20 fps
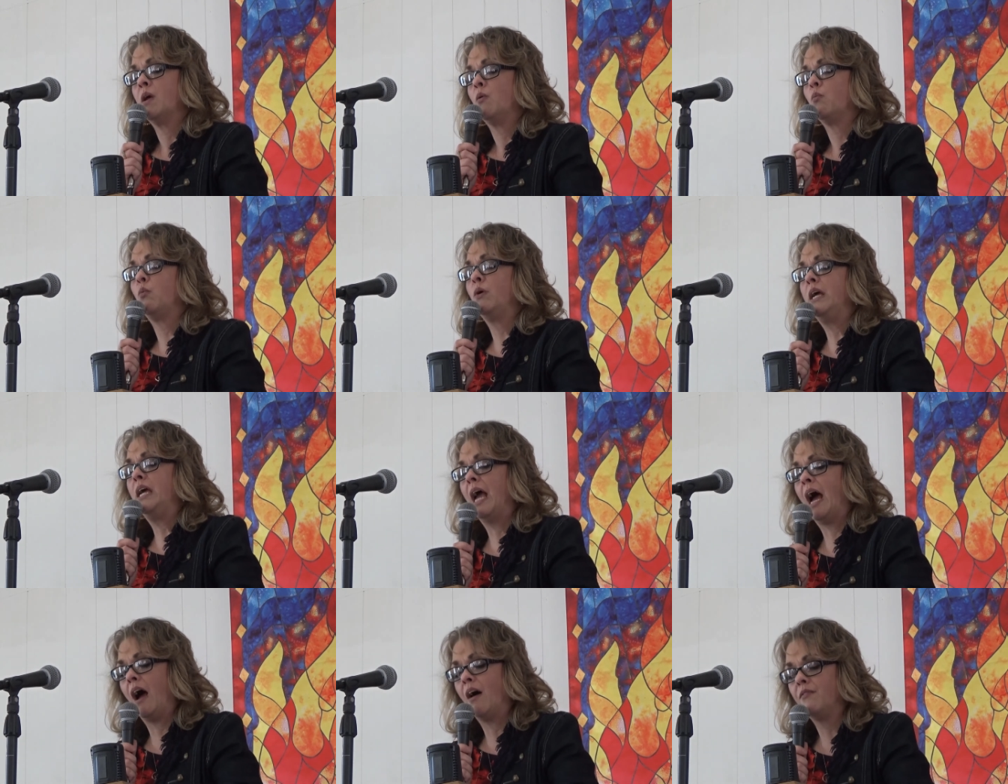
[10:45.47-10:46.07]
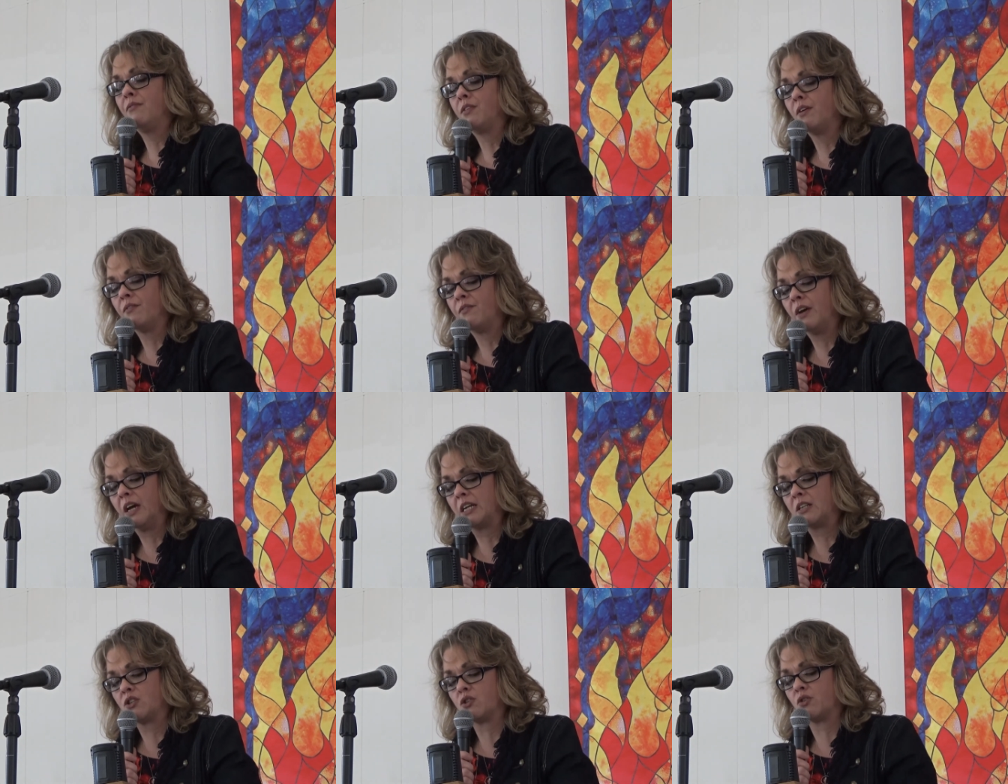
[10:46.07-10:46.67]
We have the
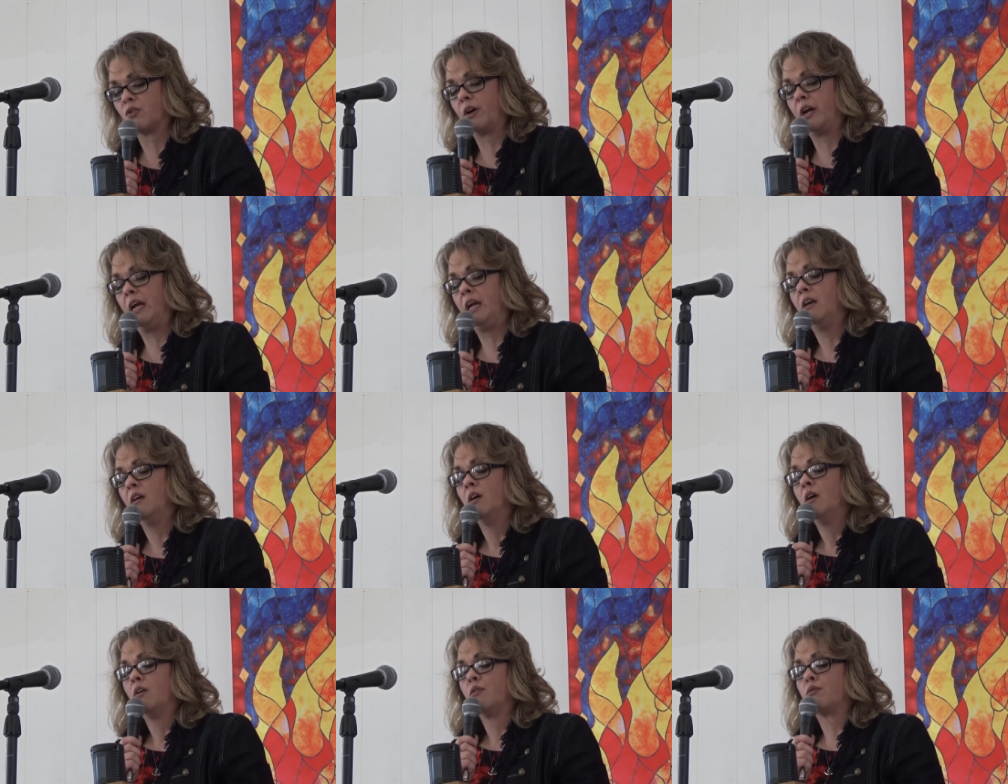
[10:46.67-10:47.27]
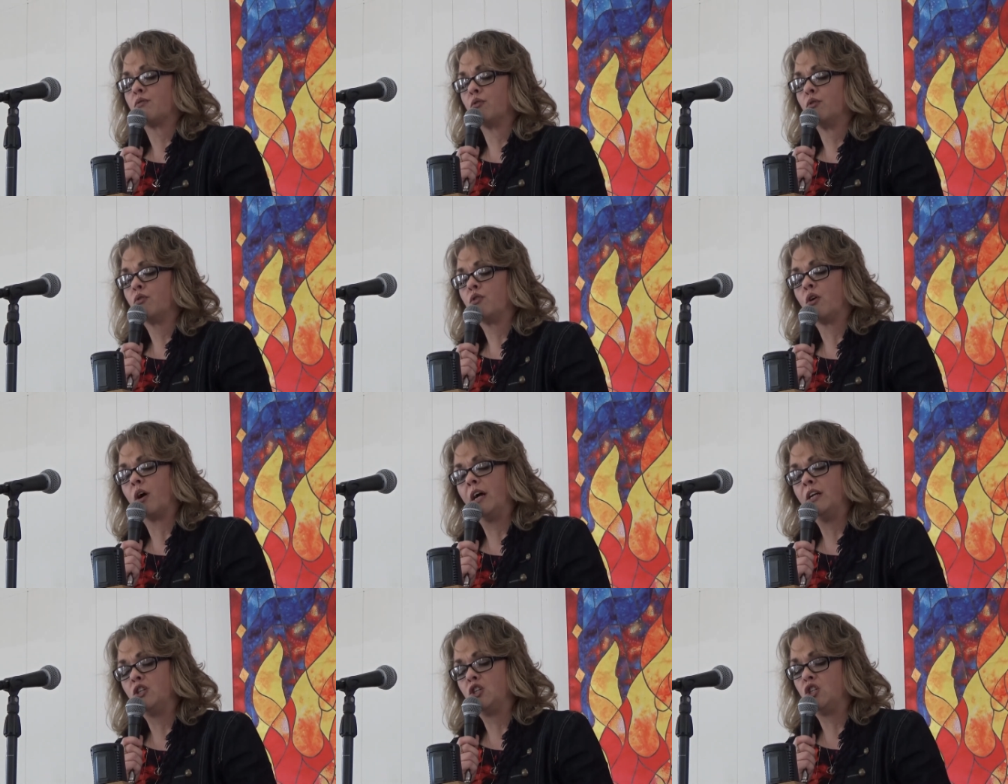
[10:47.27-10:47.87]
victory through
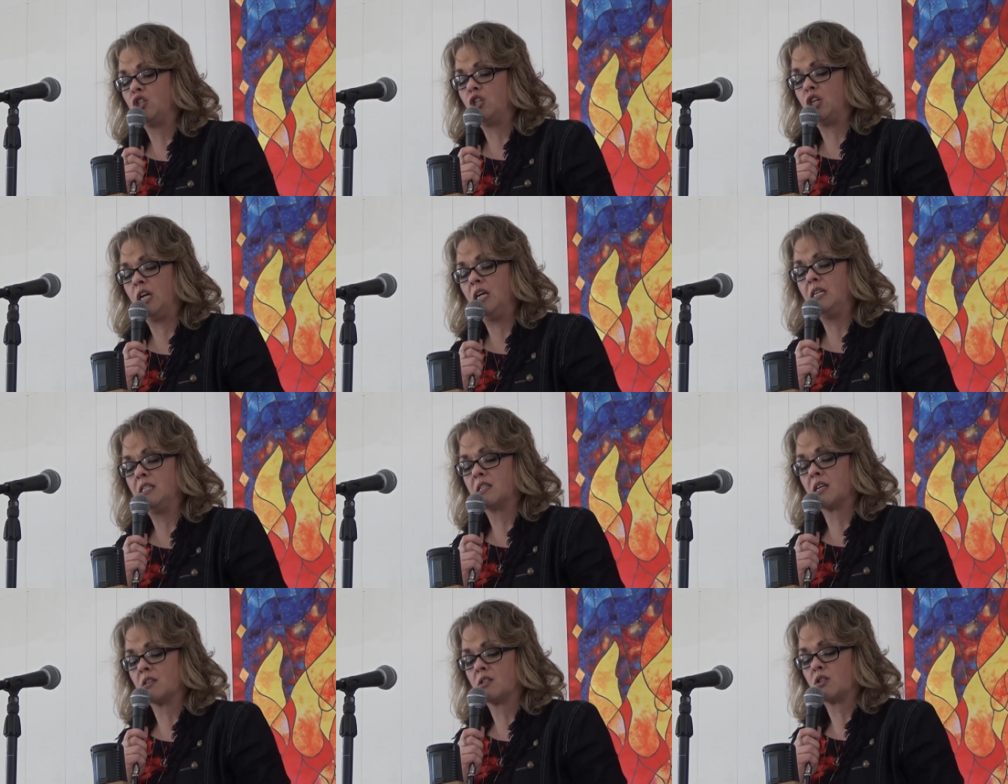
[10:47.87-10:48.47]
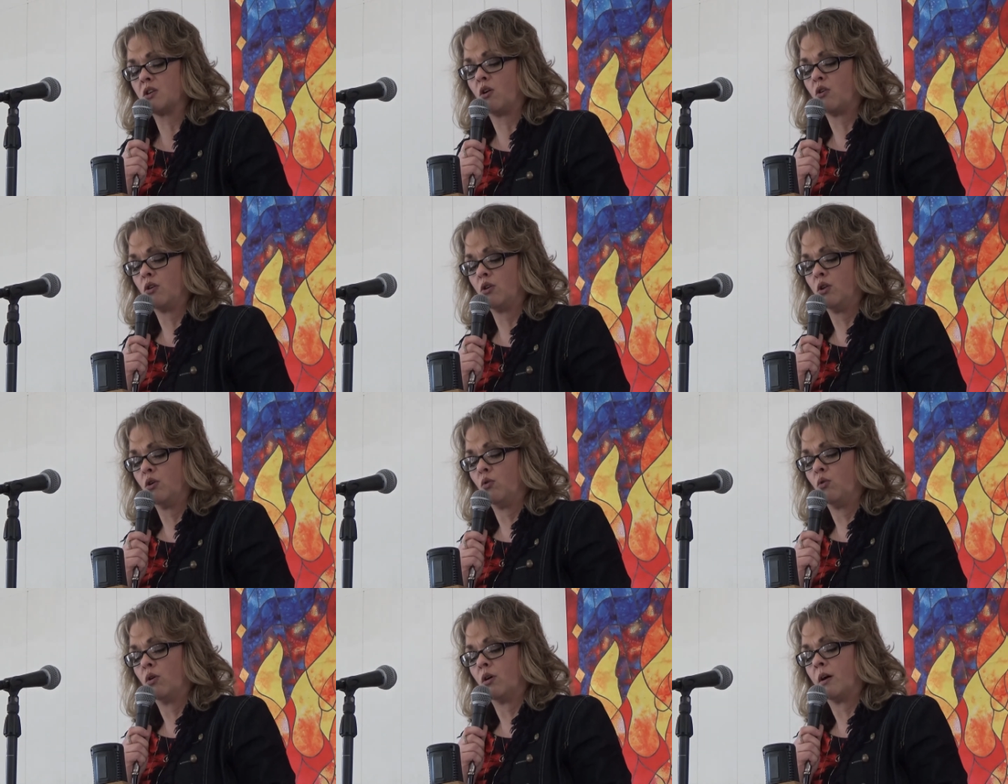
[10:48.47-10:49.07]
Christ Jesus our
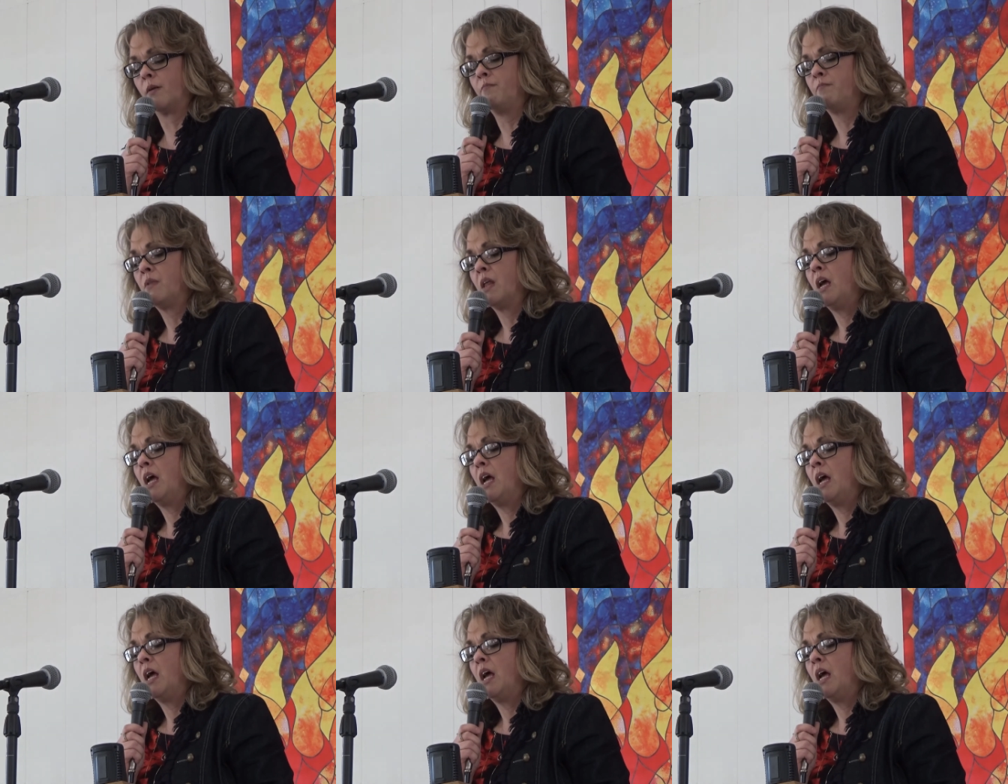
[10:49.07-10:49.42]
Lord.